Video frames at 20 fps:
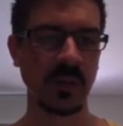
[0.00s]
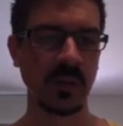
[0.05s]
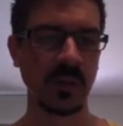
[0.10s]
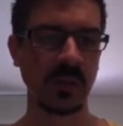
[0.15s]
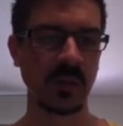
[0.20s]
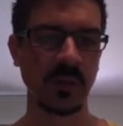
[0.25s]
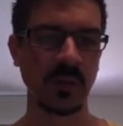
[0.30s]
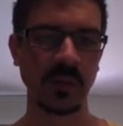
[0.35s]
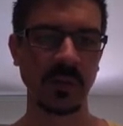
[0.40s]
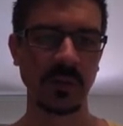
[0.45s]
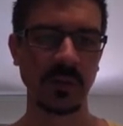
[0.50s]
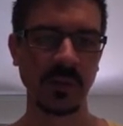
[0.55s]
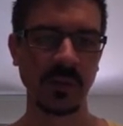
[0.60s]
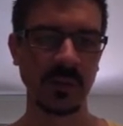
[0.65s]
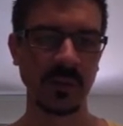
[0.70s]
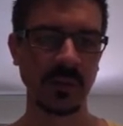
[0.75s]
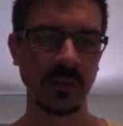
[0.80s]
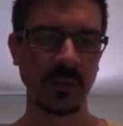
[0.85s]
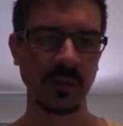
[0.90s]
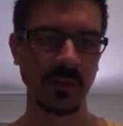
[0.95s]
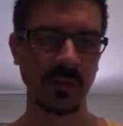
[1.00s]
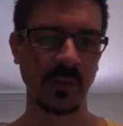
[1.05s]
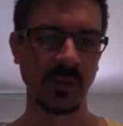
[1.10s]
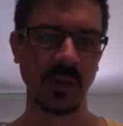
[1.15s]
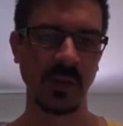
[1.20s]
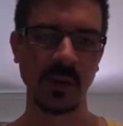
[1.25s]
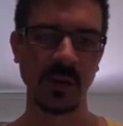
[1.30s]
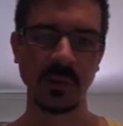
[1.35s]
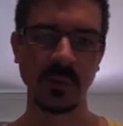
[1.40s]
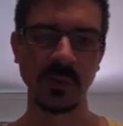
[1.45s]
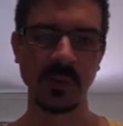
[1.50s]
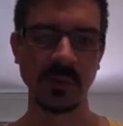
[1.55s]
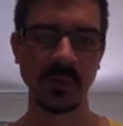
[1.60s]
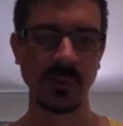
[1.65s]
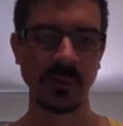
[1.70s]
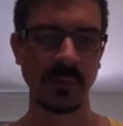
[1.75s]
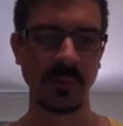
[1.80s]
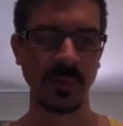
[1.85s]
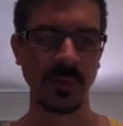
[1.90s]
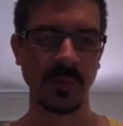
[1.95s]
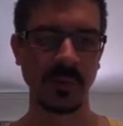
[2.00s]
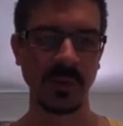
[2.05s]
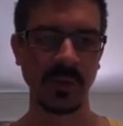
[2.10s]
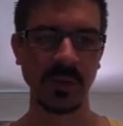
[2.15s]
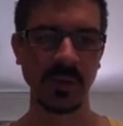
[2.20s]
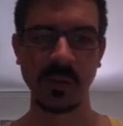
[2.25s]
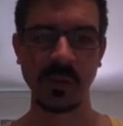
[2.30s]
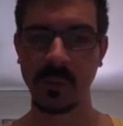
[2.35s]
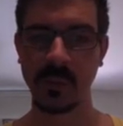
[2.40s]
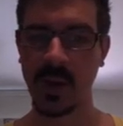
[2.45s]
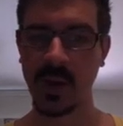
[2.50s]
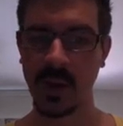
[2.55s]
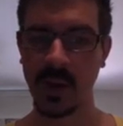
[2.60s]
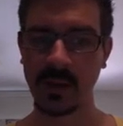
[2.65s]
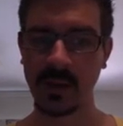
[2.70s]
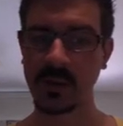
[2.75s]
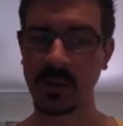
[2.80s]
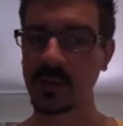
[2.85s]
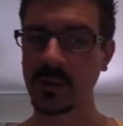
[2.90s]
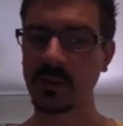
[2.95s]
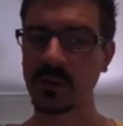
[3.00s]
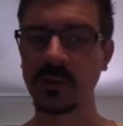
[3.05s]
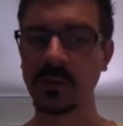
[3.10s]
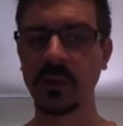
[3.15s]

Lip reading: Instagram. There's affiliate marketing.